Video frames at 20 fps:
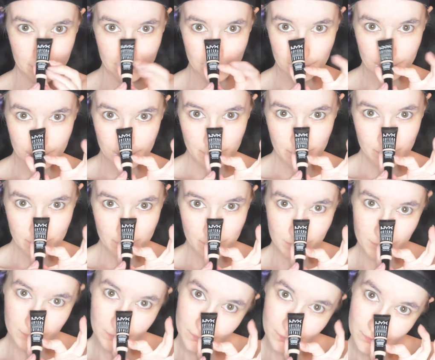Now, if your
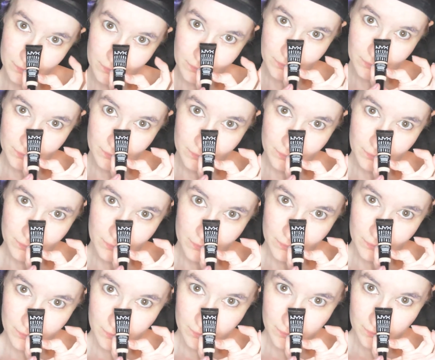eyebrows are
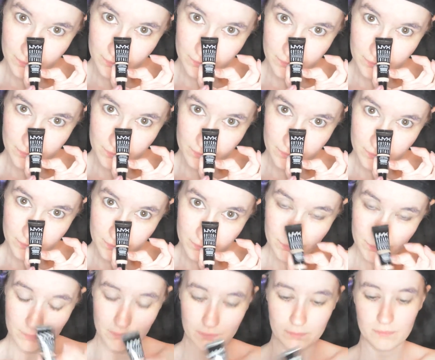relatively light, you
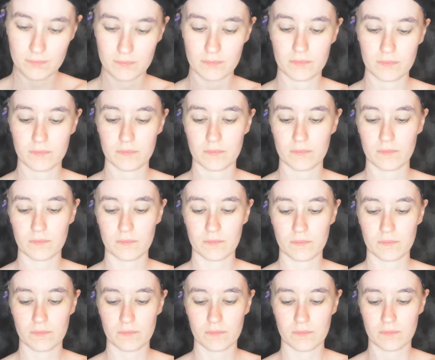can skip this
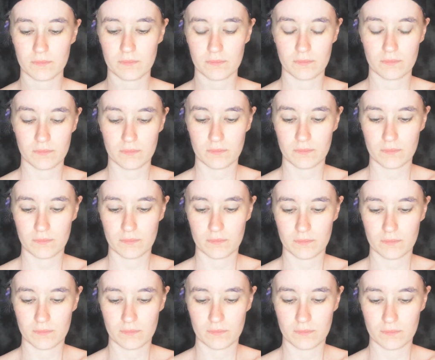step, but
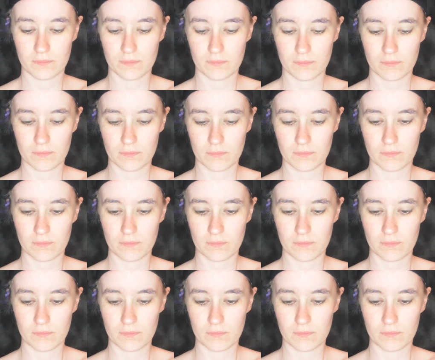since mine are